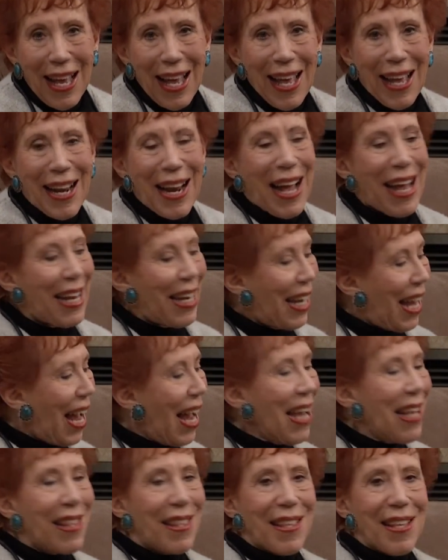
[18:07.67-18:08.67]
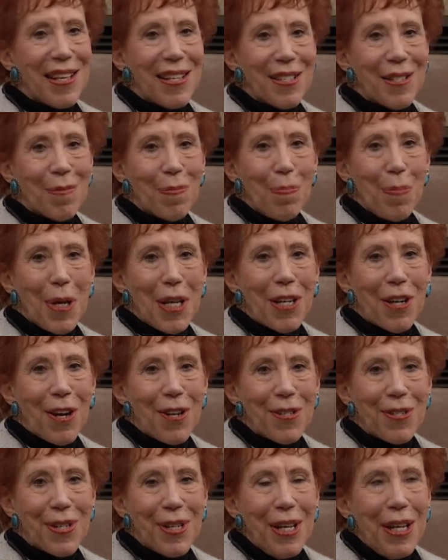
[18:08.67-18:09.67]
And I like this
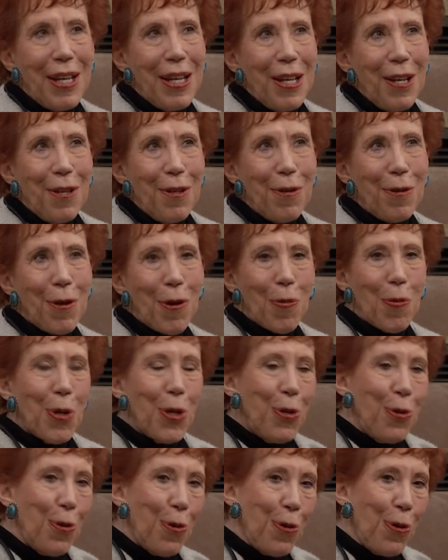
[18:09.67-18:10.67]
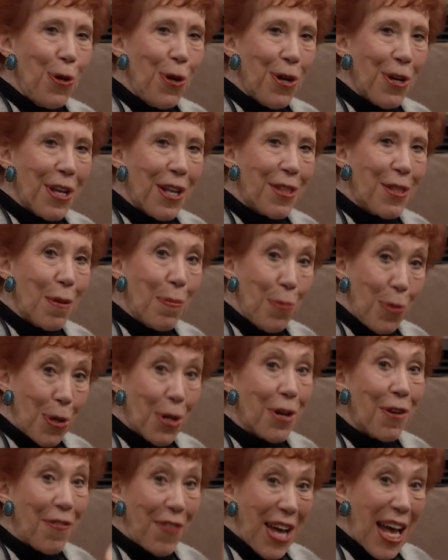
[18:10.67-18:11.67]
because, you know, when you look at the
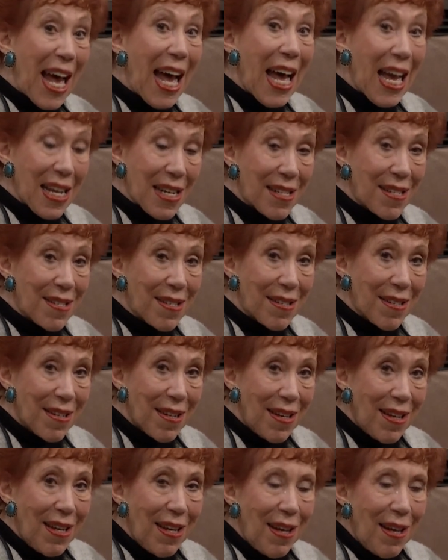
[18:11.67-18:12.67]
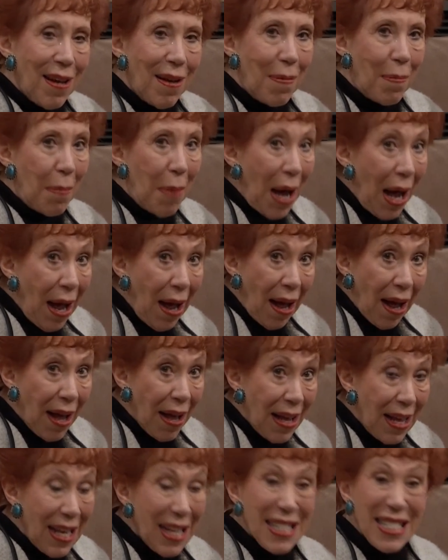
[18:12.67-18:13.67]
book of Acts,
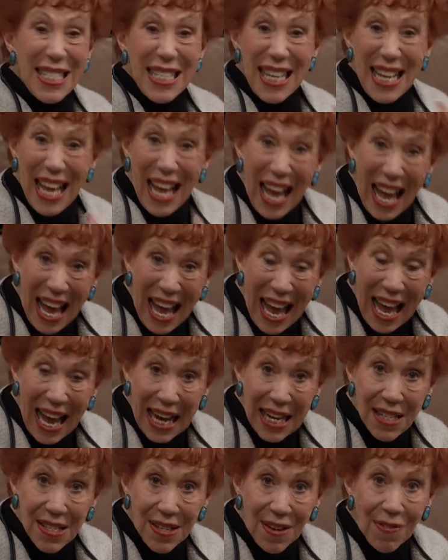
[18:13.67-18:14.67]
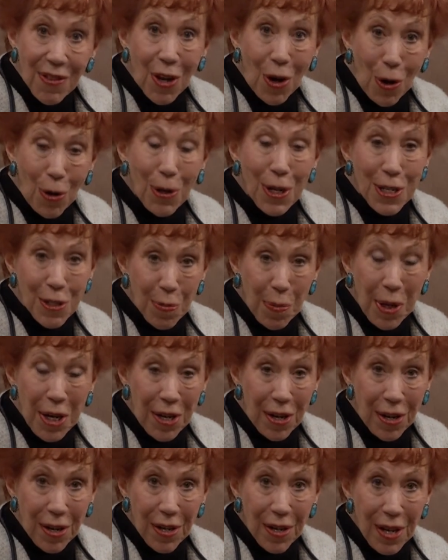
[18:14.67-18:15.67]
my, it's the acts of the Holy
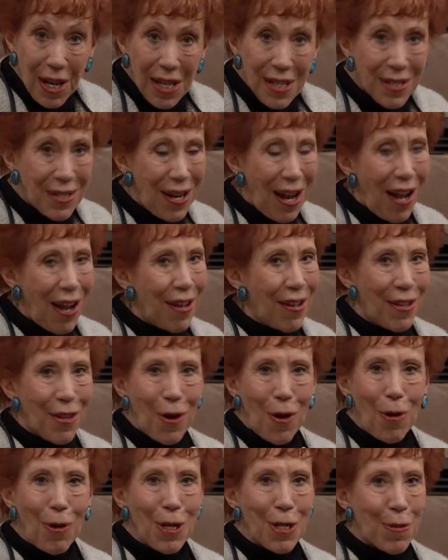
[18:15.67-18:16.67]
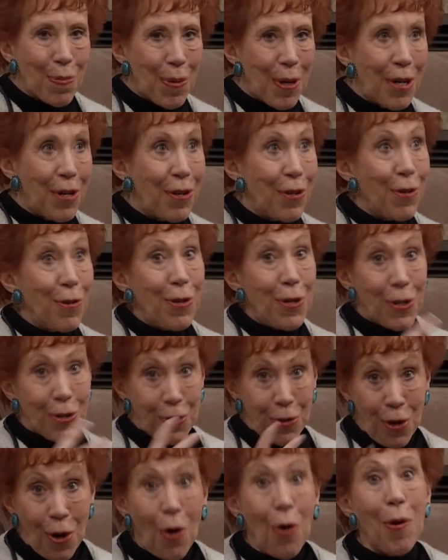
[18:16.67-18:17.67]
Spirit. It's not the Holy Spirit you just
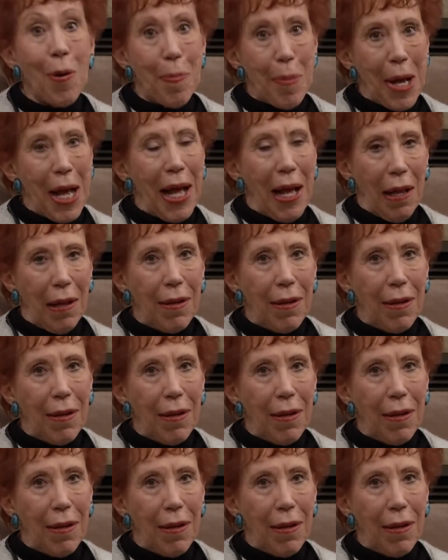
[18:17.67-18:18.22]
know about.